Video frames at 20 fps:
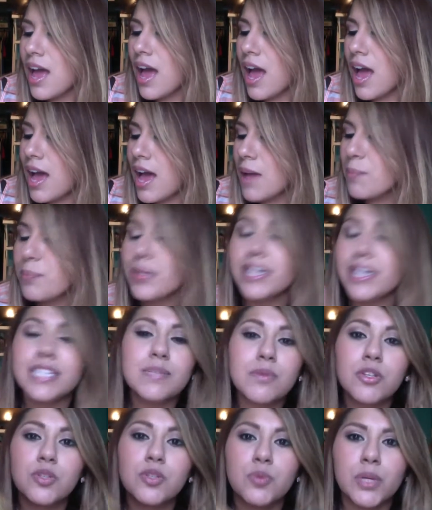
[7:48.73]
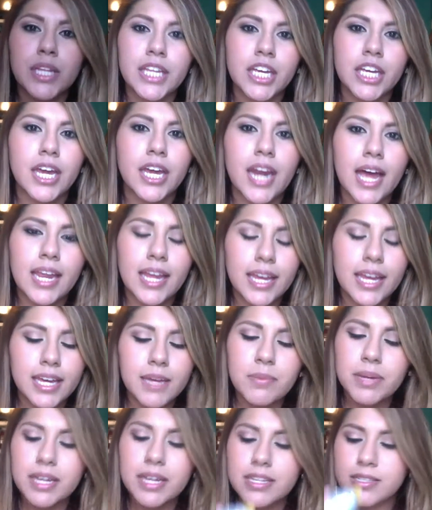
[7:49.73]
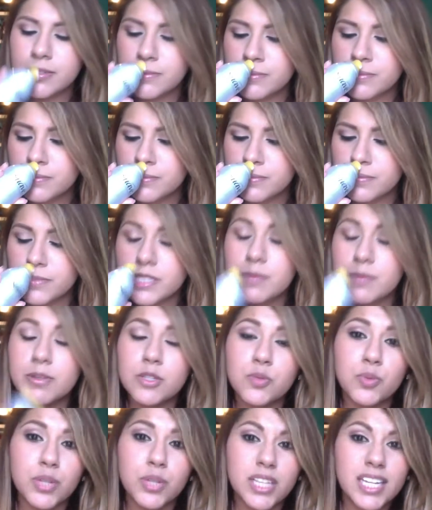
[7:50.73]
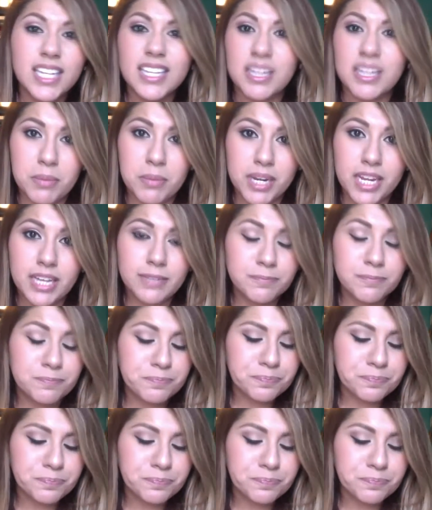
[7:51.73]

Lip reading: But it smells really good. I like it because it smells really lemony